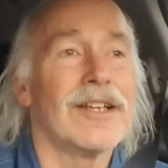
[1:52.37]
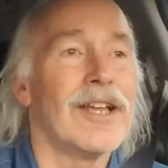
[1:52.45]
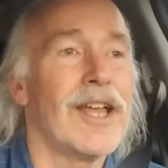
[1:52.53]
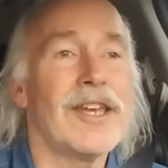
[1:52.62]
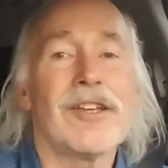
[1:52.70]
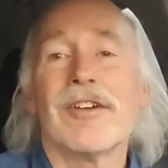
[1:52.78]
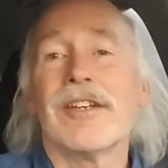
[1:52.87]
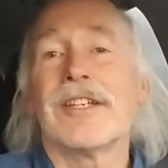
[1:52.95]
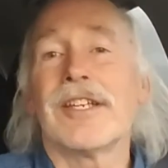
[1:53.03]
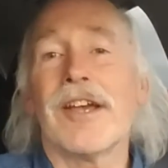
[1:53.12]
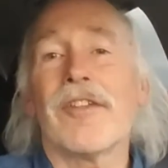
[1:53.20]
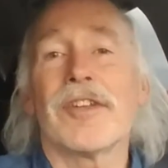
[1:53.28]
And he couldn't
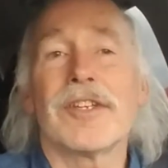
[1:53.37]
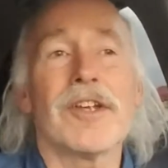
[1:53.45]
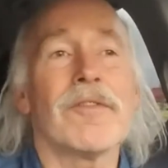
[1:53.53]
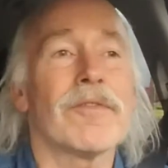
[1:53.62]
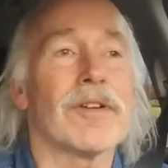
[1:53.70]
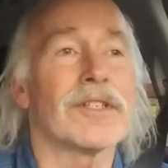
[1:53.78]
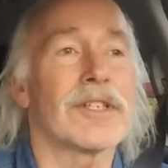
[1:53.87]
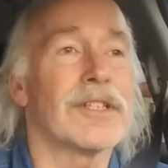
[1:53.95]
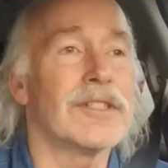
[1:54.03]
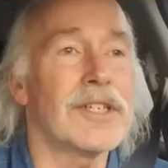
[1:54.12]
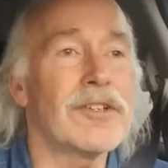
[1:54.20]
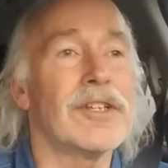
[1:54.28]
tell the difference,
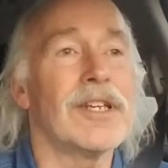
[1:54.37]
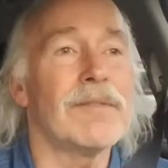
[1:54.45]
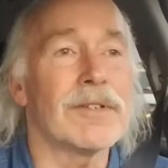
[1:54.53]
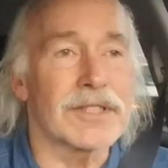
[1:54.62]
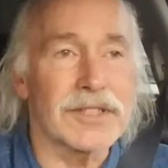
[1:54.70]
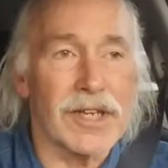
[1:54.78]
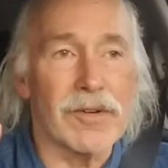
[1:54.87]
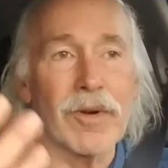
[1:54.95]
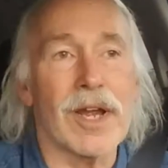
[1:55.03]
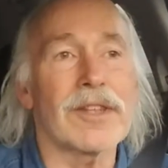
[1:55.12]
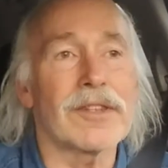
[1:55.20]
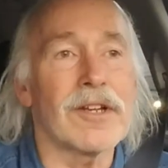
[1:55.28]
because he was sitting
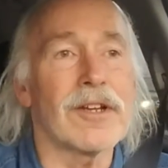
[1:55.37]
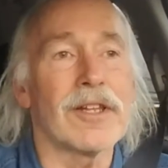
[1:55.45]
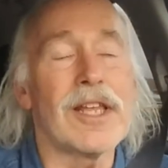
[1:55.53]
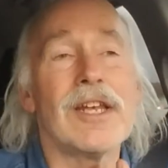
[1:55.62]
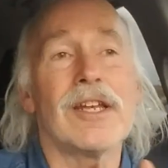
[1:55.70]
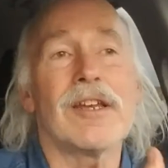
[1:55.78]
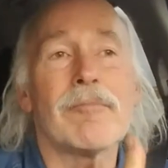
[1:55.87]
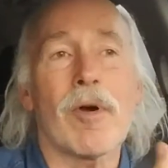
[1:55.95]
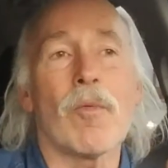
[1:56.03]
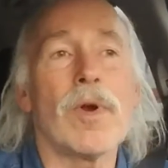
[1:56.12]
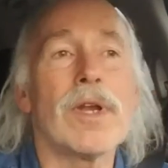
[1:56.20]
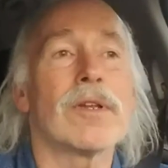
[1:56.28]
right there leaning in my
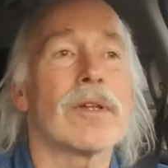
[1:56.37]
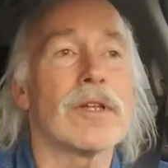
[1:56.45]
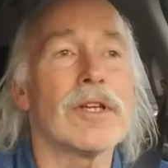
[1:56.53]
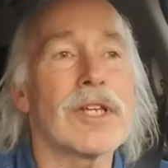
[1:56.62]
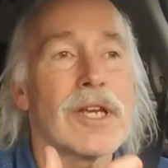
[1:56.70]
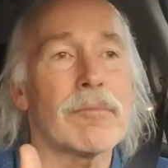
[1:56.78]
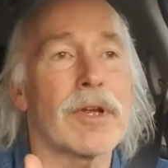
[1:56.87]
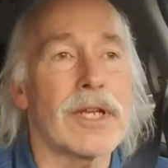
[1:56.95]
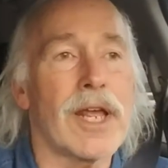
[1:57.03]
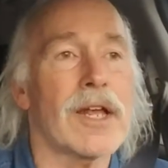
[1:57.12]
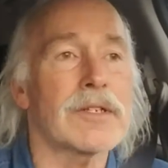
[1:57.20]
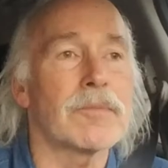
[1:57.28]
window looking at my
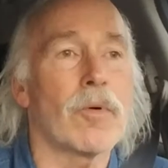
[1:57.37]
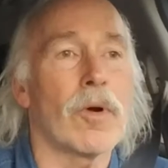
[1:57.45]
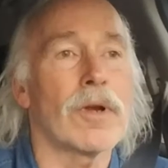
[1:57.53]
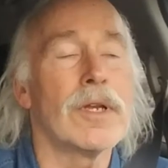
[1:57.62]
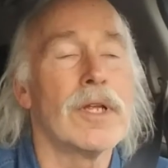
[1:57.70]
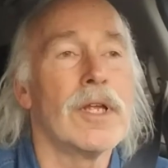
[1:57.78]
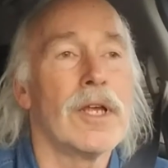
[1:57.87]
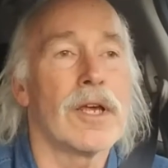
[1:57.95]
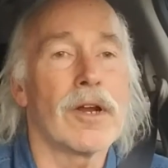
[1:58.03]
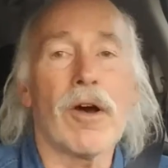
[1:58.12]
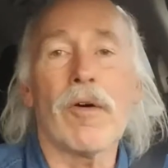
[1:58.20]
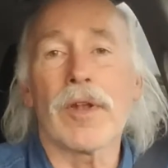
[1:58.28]
dashboard
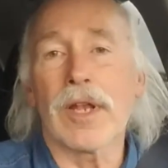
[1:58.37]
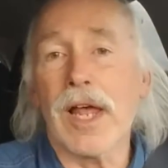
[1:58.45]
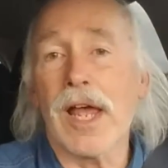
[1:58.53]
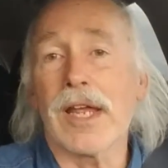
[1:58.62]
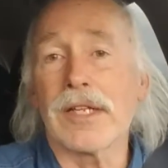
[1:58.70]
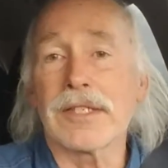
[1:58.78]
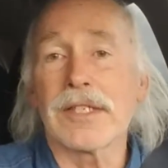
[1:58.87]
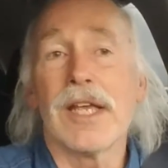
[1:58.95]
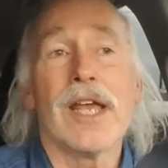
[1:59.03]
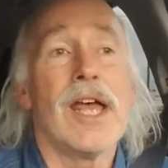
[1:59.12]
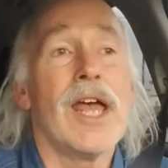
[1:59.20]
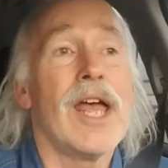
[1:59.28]
at all the lights,
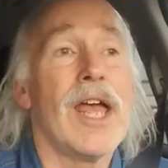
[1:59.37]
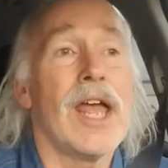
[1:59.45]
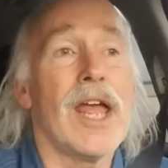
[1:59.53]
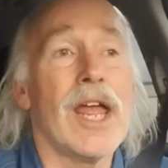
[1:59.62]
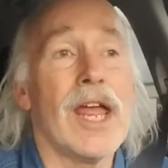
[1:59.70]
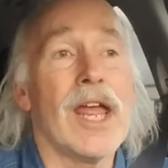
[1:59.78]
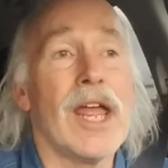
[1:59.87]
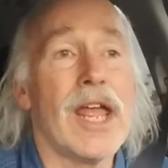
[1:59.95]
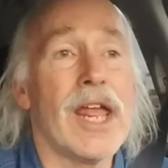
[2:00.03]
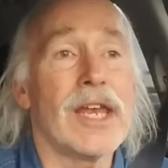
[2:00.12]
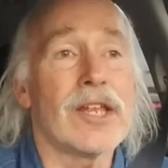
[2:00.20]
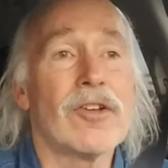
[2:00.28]

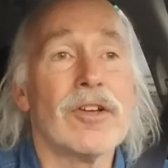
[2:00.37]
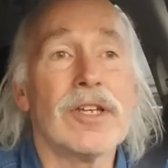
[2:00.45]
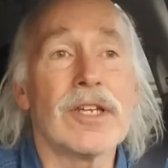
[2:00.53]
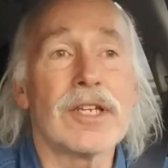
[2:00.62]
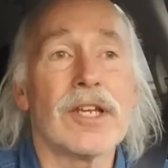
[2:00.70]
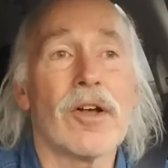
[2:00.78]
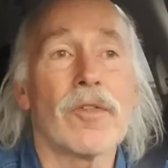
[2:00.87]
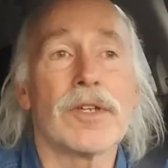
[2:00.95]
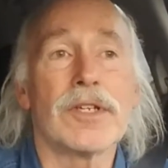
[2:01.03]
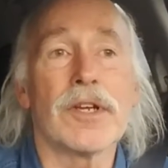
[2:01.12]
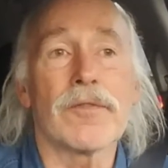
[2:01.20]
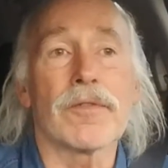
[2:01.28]
and he couldn't tell the
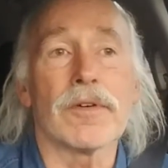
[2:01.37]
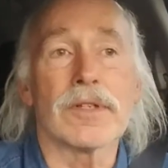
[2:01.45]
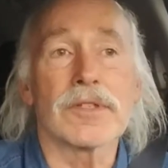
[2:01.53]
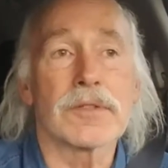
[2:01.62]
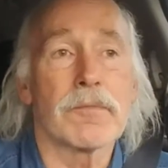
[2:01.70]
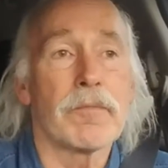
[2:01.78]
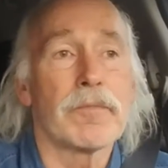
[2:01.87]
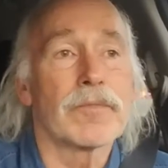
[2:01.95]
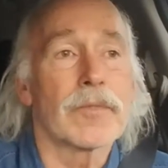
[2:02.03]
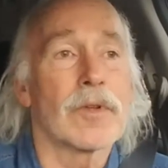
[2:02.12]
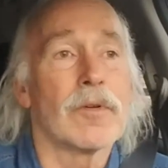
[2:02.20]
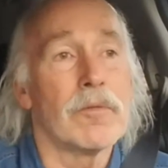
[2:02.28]
difference,
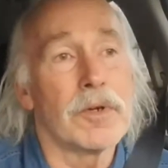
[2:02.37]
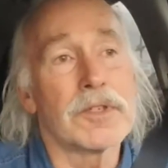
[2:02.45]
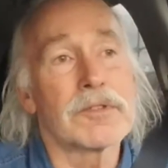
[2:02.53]
which,